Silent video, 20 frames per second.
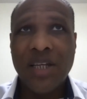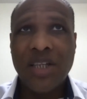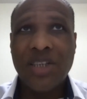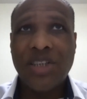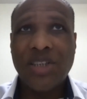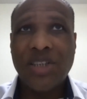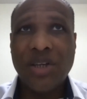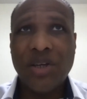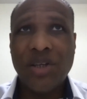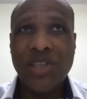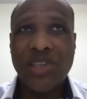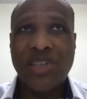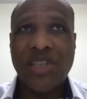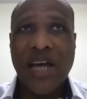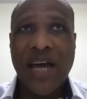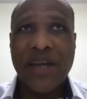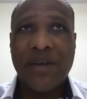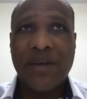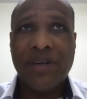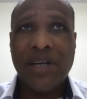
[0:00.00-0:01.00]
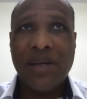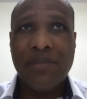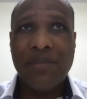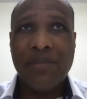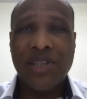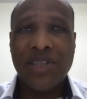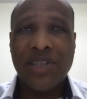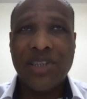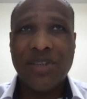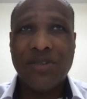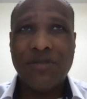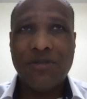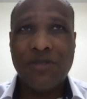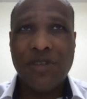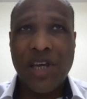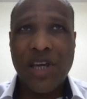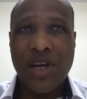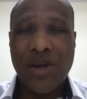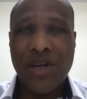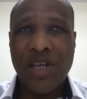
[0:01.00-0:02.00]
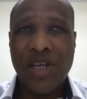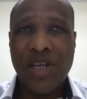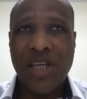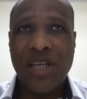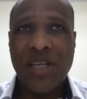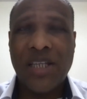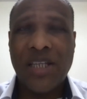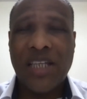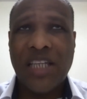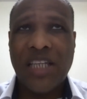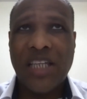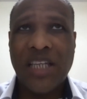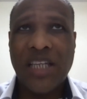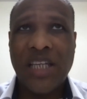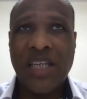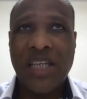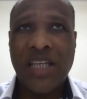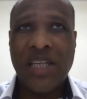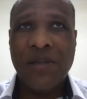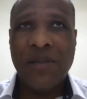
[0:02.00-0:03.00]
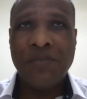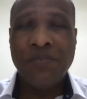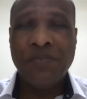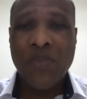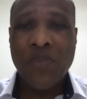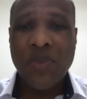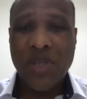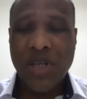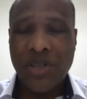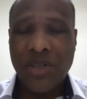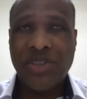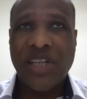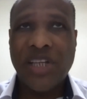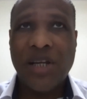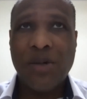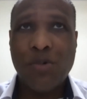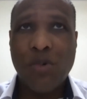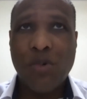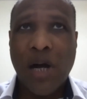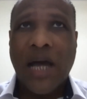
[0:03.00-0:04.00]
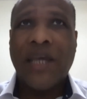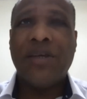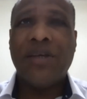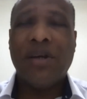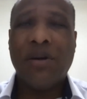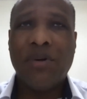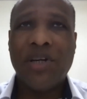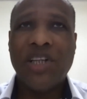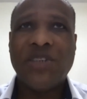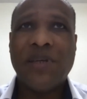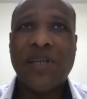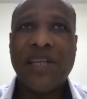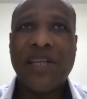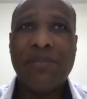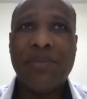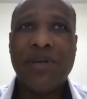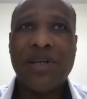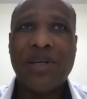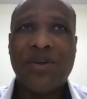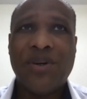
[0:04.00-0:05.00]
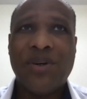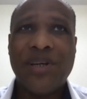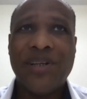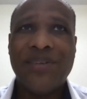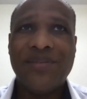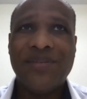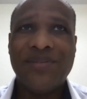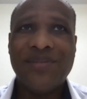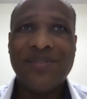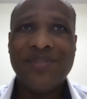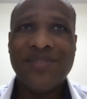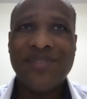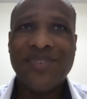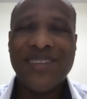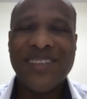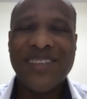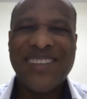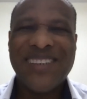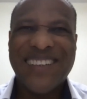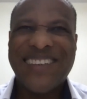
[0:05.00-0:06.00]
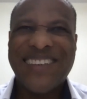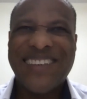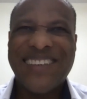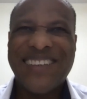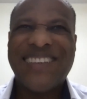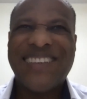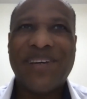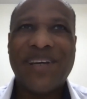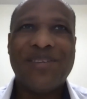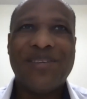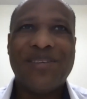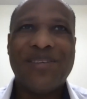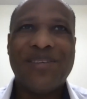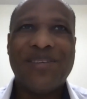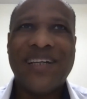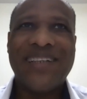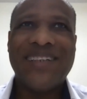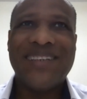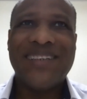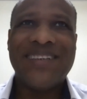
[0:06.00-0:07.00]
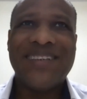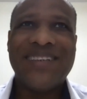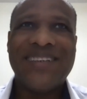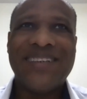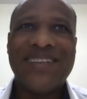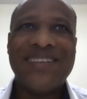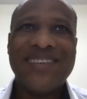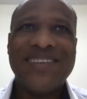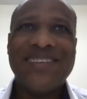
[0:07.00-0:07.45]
show you this diagram because it's very key to understanding why you don't want to spend that Bitcoin. Let's see if I can find it.